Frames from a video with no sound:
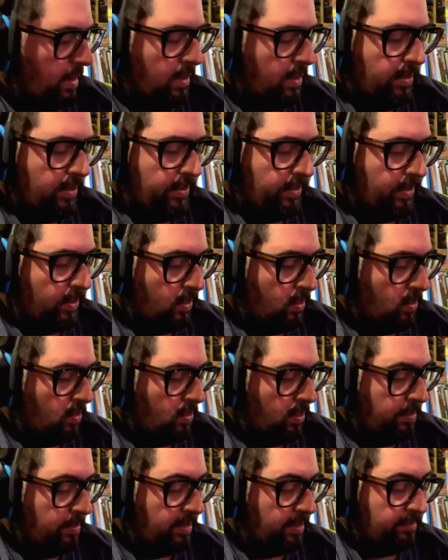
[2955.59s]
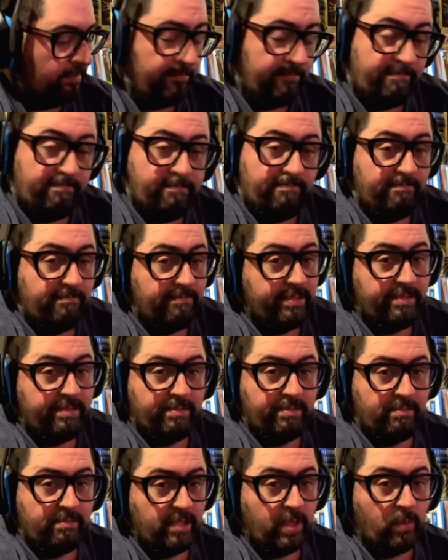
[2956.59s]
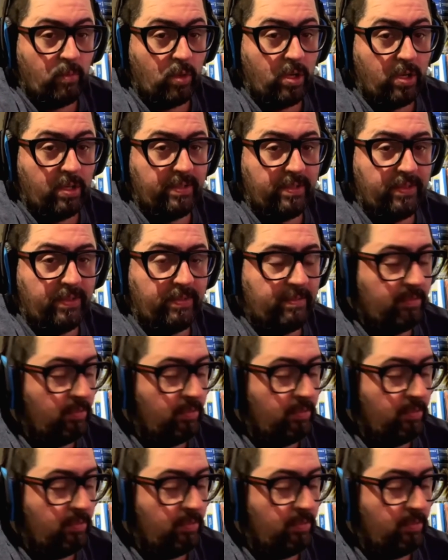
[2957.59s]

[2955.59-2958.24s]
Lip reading: So it works